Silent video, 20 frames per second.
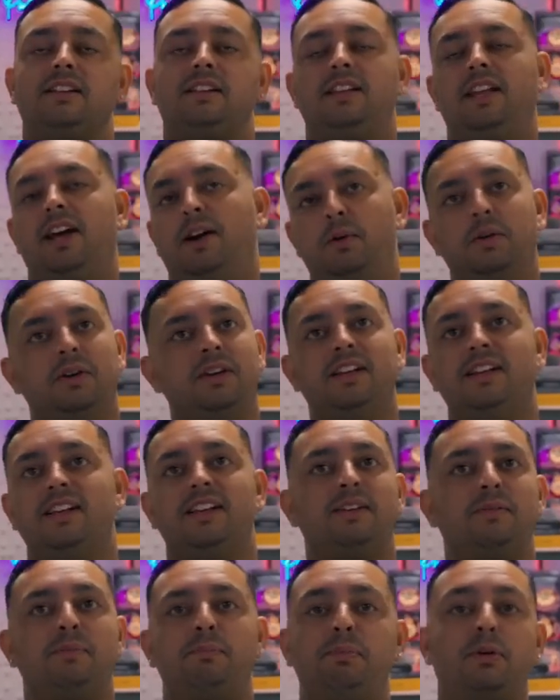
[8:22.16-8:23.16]
No.
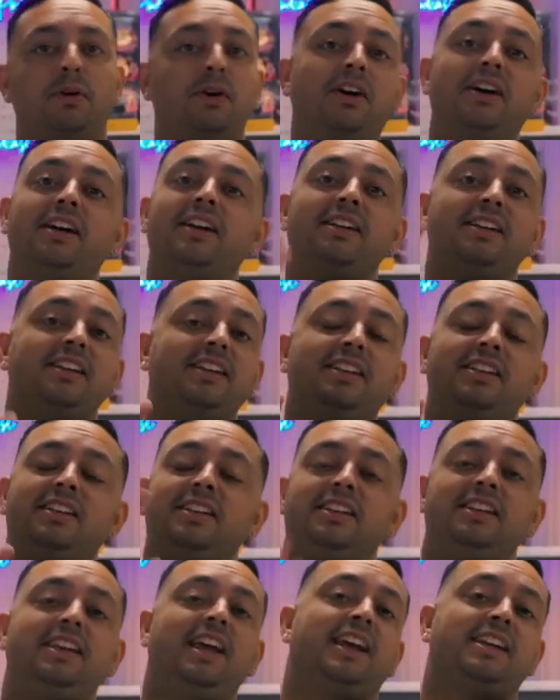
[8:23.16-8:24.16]
But
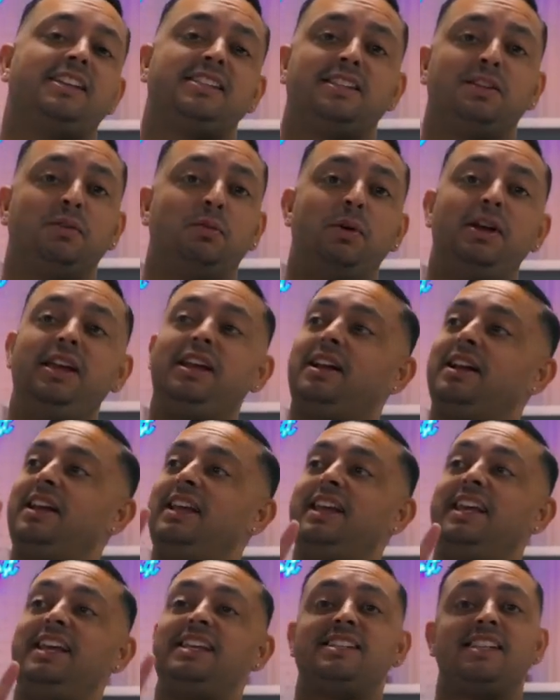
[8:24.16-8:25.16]
yes, the
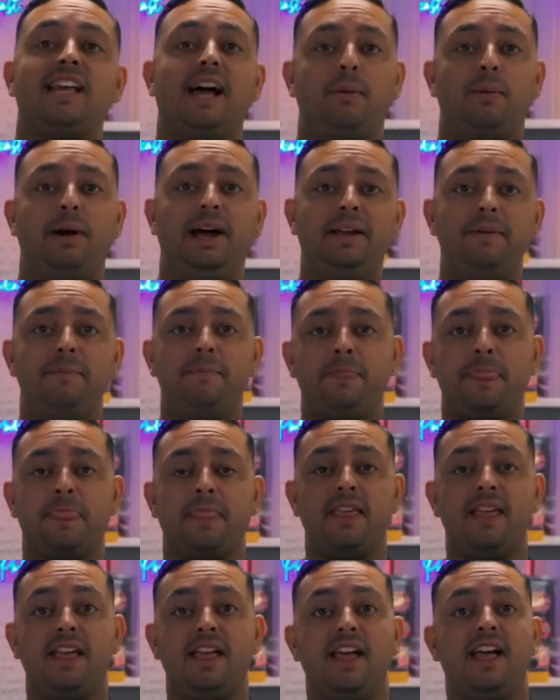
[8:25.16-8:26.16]
weekly is that way.
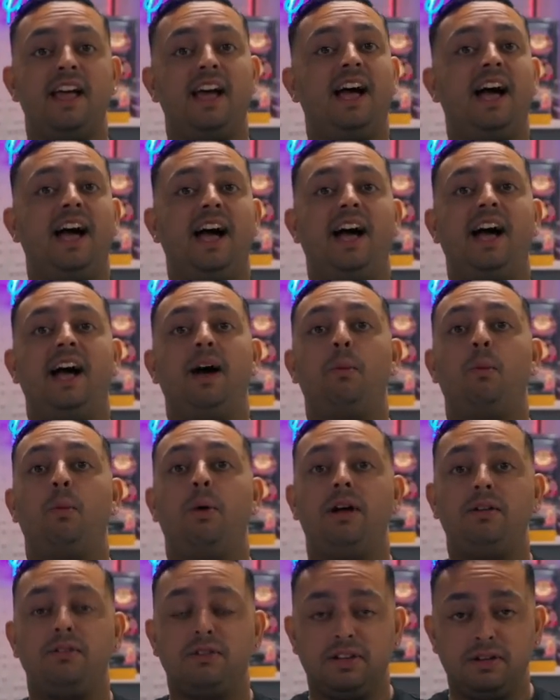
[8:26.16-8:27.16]

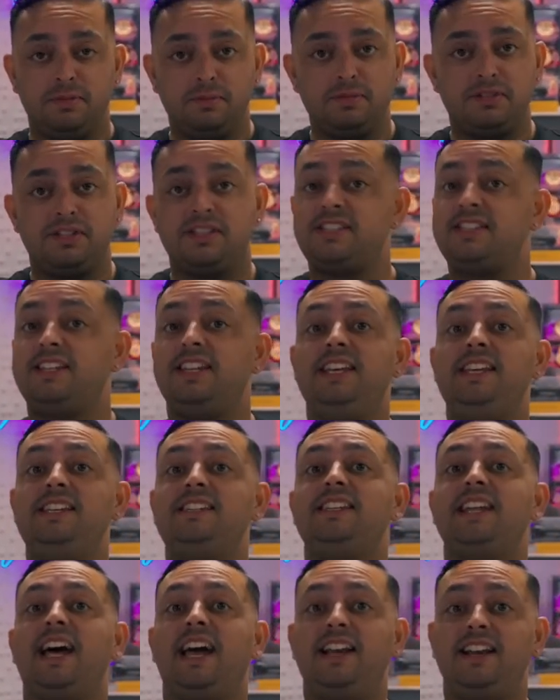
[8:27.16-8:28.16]
Welcome to
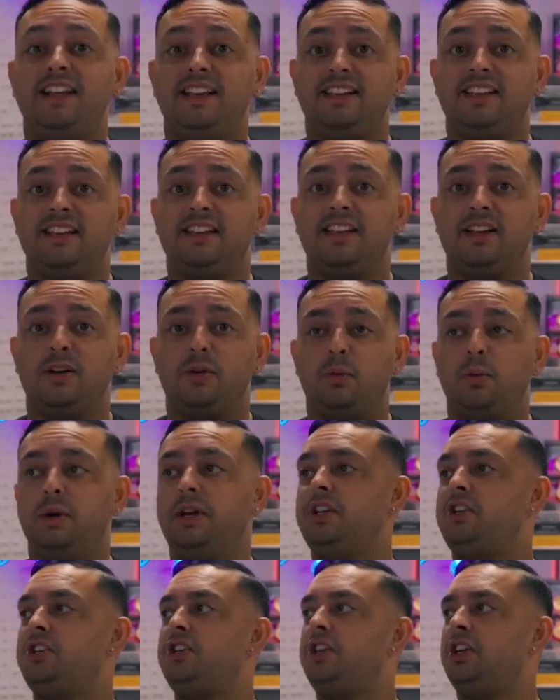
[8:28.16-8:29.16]
Steve's Daily,
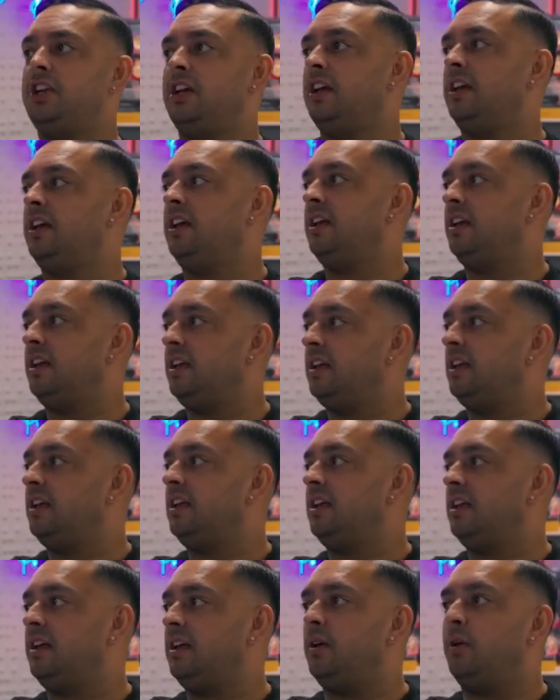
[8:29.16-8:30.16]
which
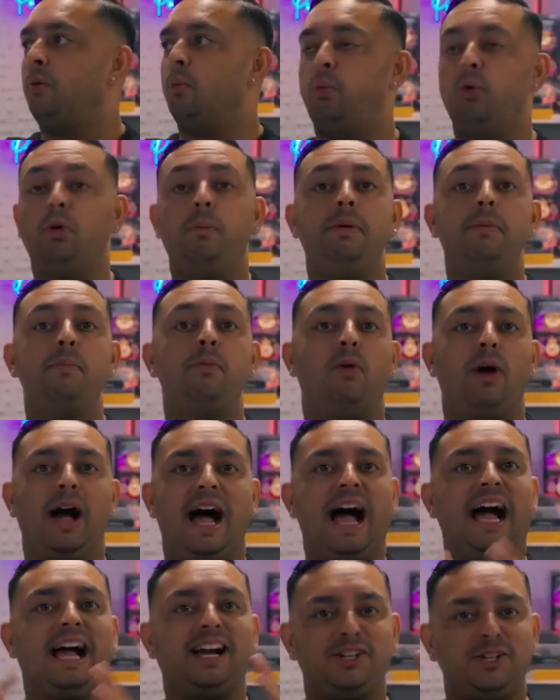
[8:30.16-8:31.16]
will be more
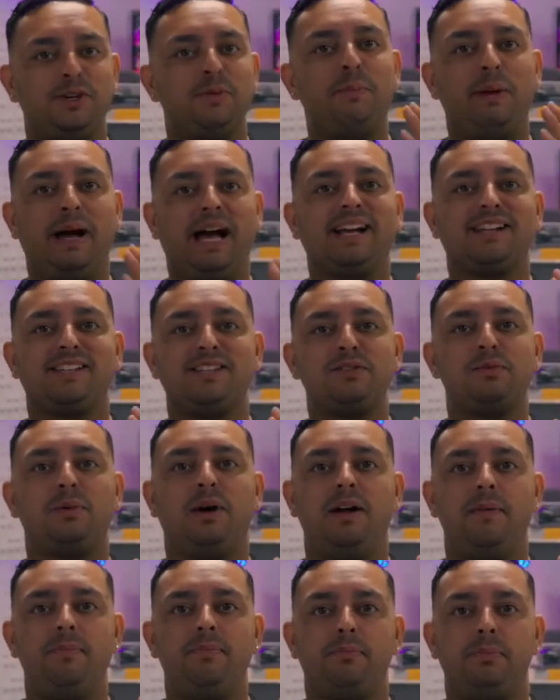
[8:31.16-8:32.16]
action-packed as
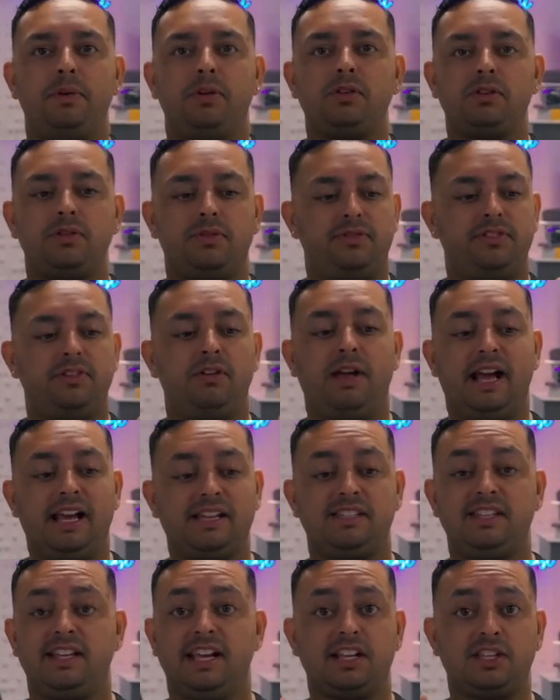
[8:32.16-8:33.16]
well, because Phil
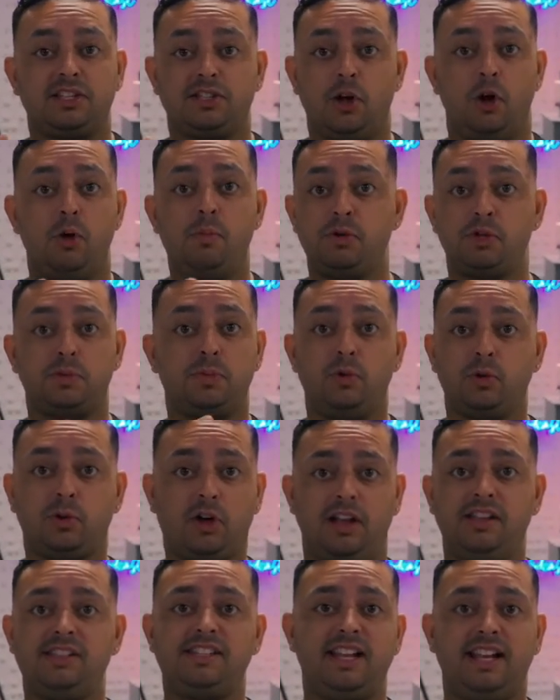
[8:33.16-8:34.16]
has to get so much more
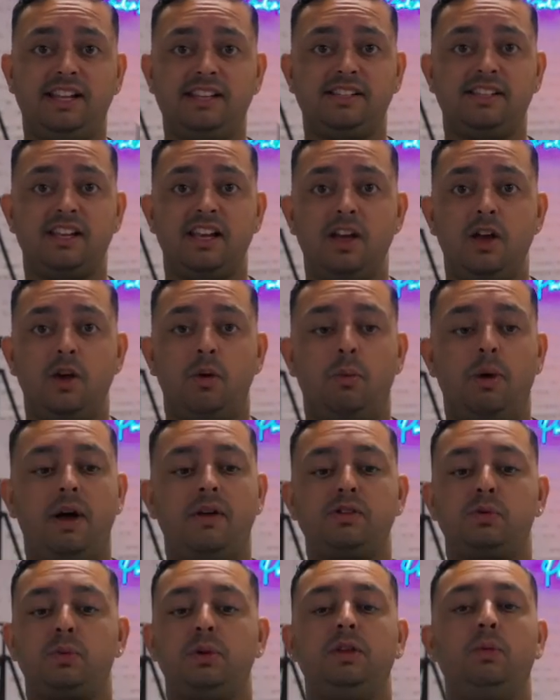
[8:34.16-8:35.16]
content.
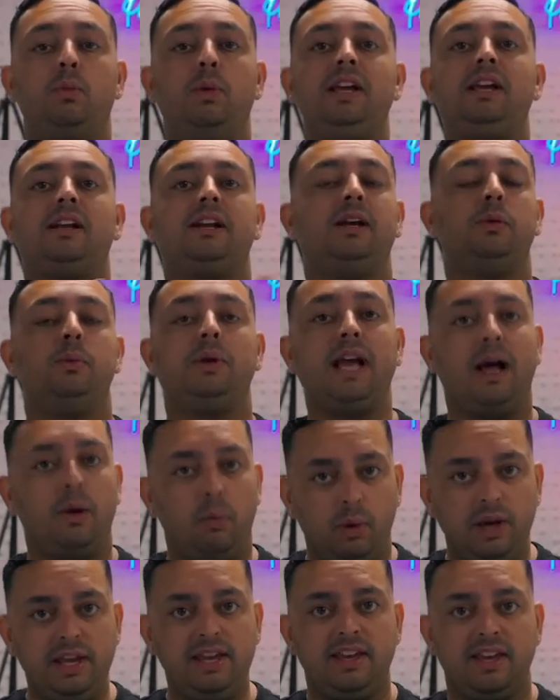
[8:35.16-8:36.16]
Whereas with a weekly, we get a
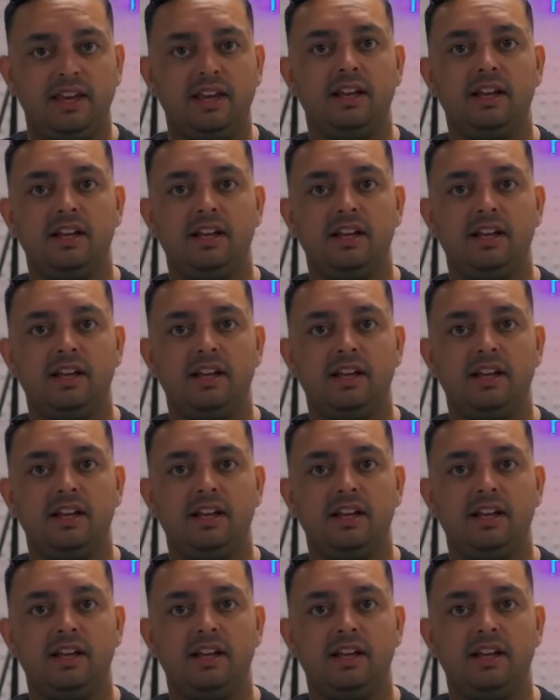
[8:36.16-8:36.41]
week